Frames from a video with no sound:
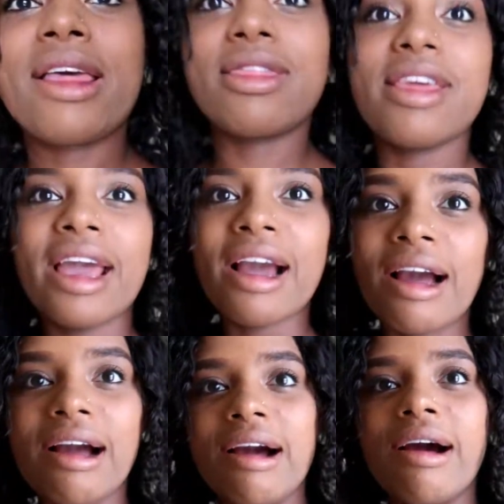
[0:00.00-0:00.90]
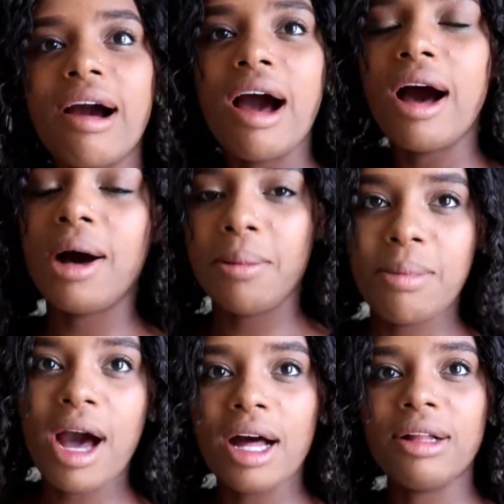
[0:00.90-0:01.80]
I think
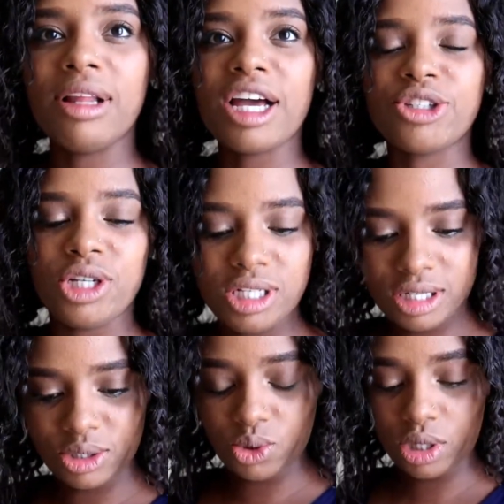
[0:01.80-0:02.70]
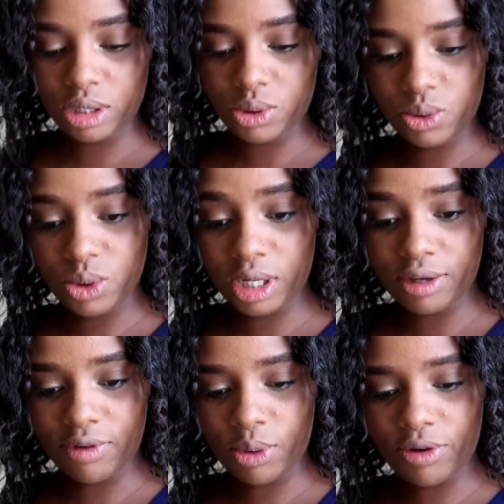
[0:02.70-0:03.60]
I'll actually do a
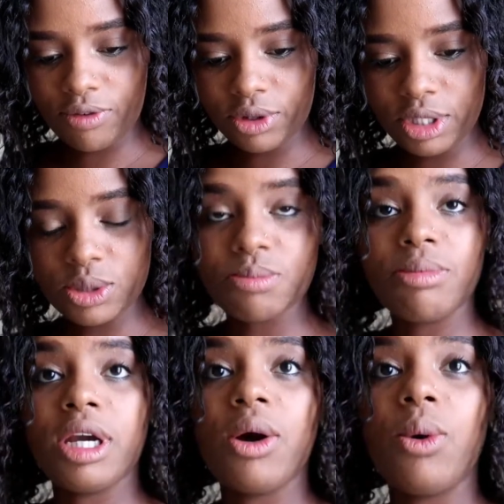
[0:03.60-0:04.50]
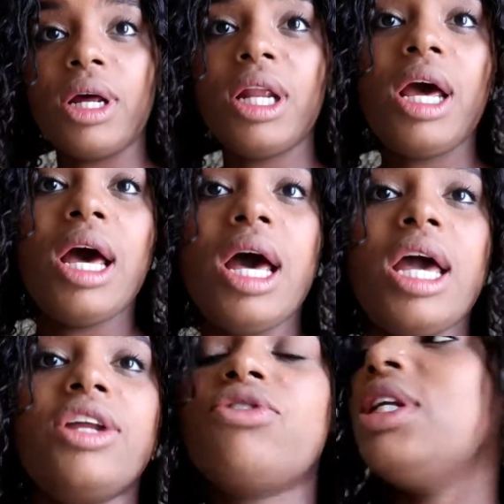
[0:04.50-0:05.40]
giveaway for this bigger one.
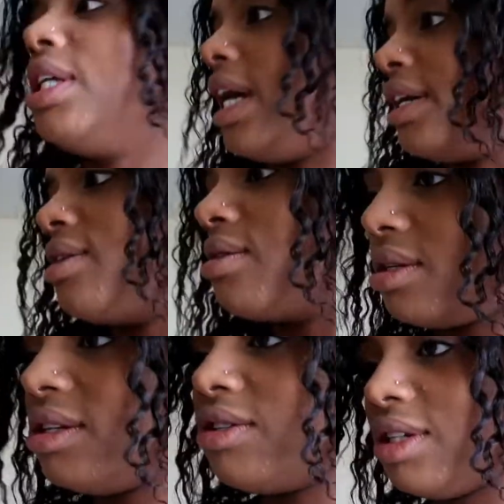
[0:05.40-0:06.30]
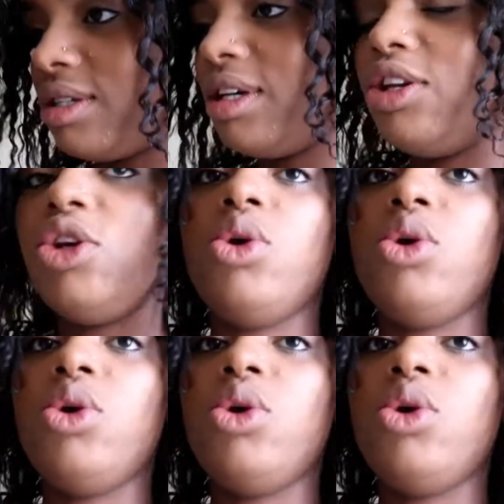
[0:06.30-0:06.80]
It really like cinches in